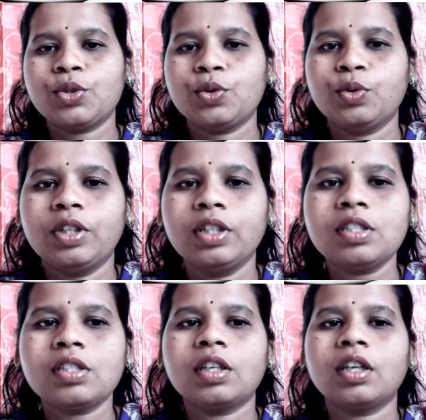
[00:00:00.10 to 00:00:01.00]

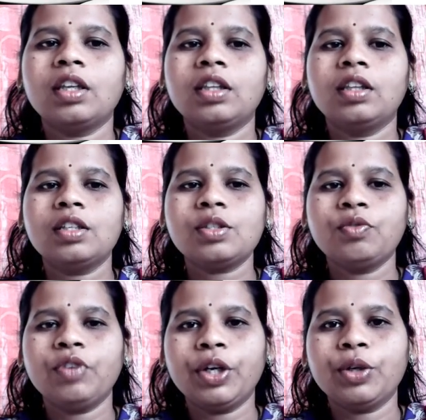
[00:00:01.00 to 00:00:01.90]
Students, in this
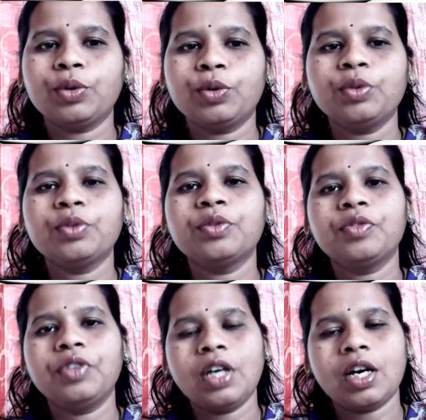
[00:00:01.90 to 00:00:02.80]
video,
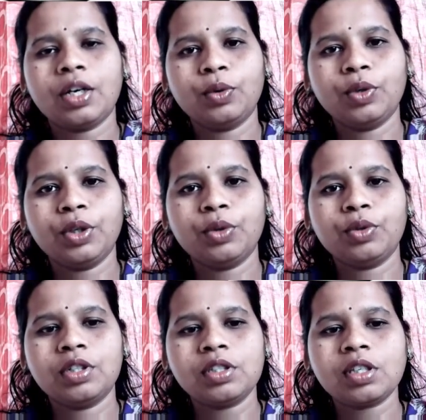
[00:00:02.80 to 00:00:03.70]
we are going to
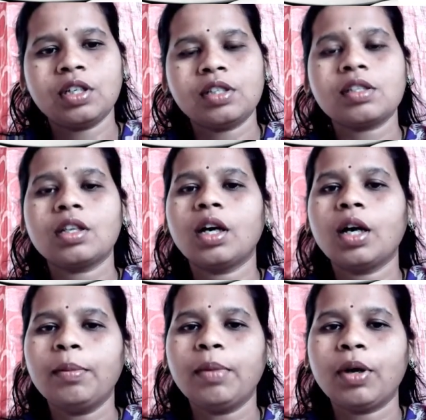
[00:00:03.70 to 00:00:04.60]
discuss
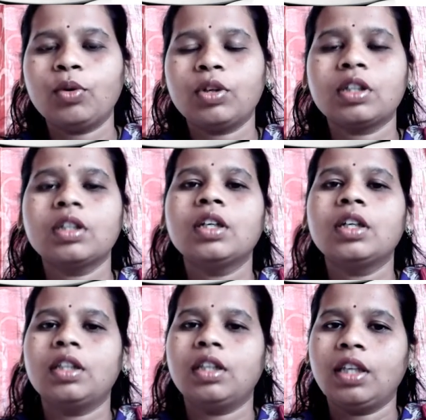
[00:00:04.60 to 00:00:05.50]
about
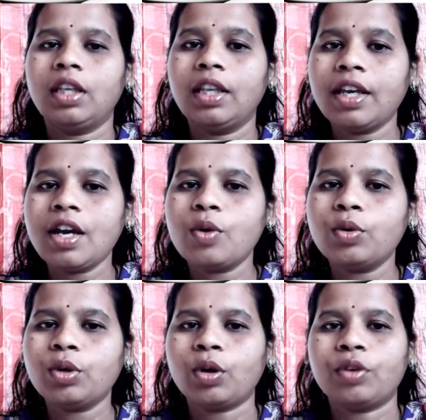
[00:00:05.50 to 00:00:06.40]
the
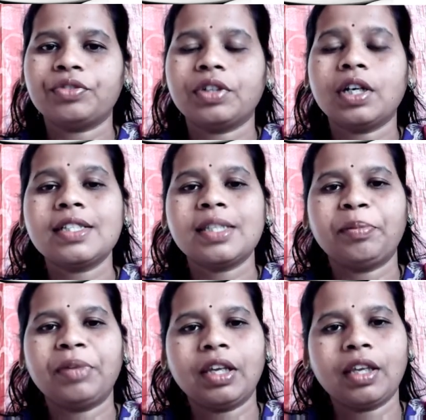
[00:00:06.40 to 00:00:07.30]
layout of
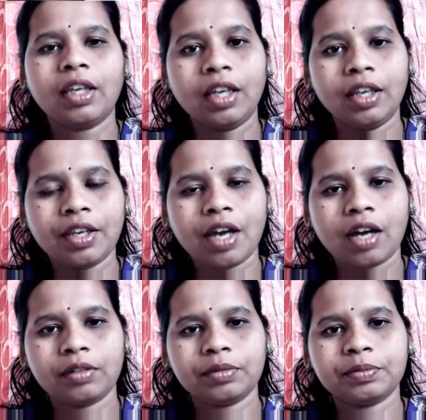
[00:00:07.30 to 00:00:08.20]
aseptic area.
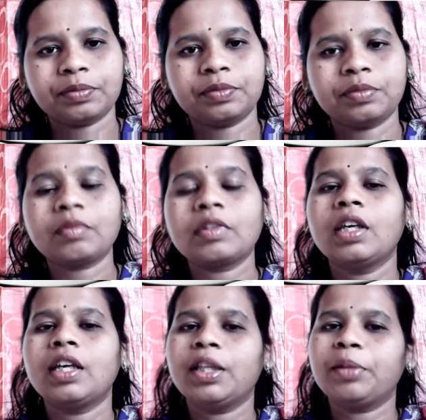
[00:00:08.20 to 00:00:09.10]

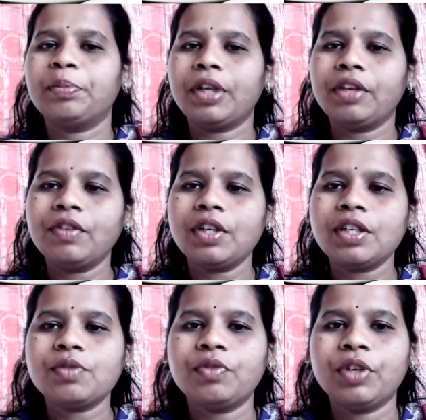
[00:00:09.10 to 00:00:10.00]
In the
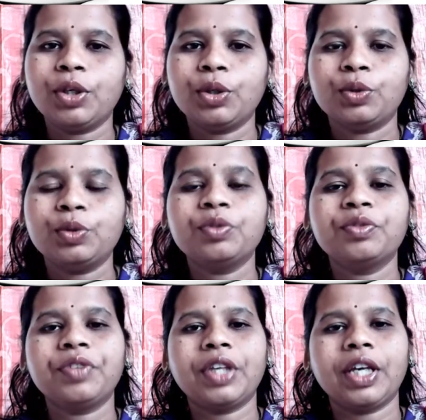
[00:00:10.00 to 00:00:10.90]
previous video,
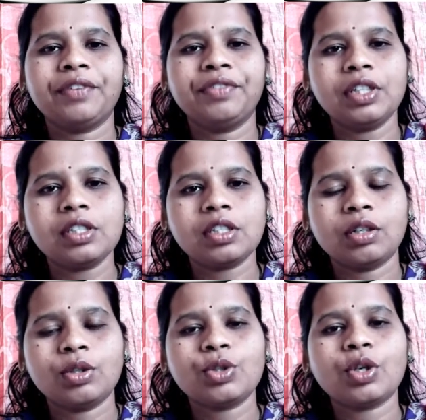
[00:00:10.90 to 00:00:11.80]
we have
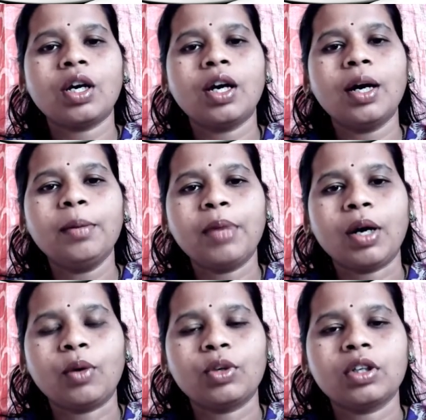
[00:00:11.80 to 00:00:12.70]
discussed about